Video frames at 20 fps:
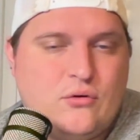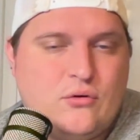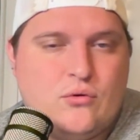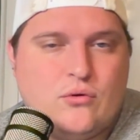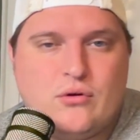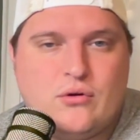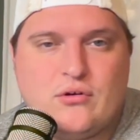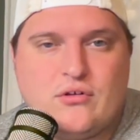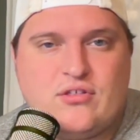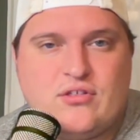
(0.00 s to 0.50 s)

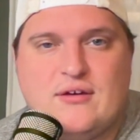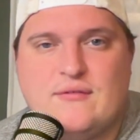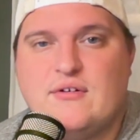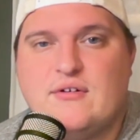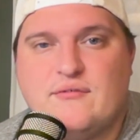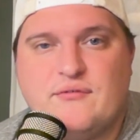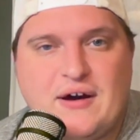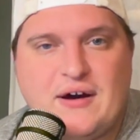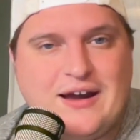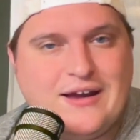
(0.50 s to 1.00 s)
or
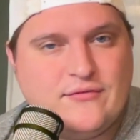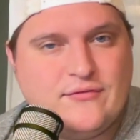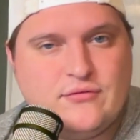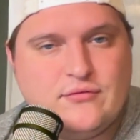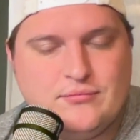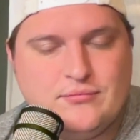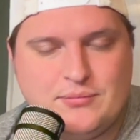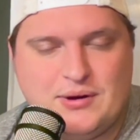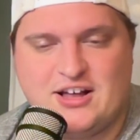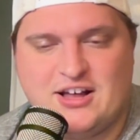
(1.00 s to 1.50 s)
7-5
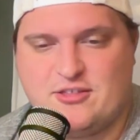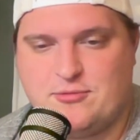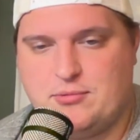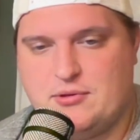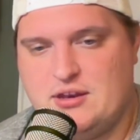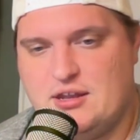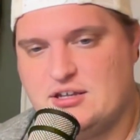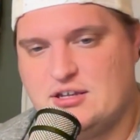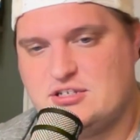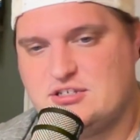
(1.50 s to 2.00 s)

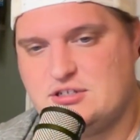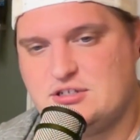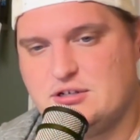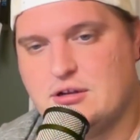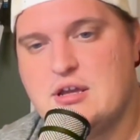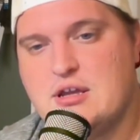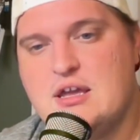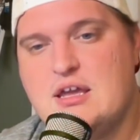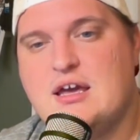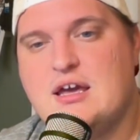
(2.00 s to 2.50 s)
possibly next year.